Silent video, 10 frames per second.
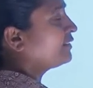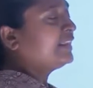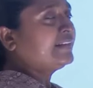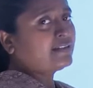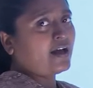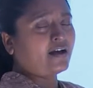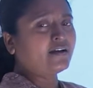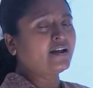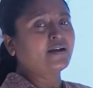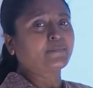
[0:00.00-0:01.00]
these are
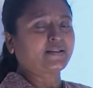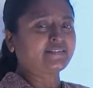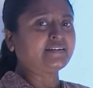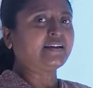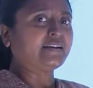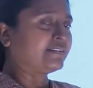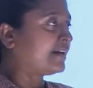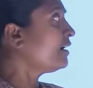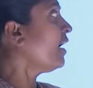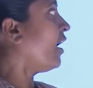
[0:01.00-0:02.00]
present in the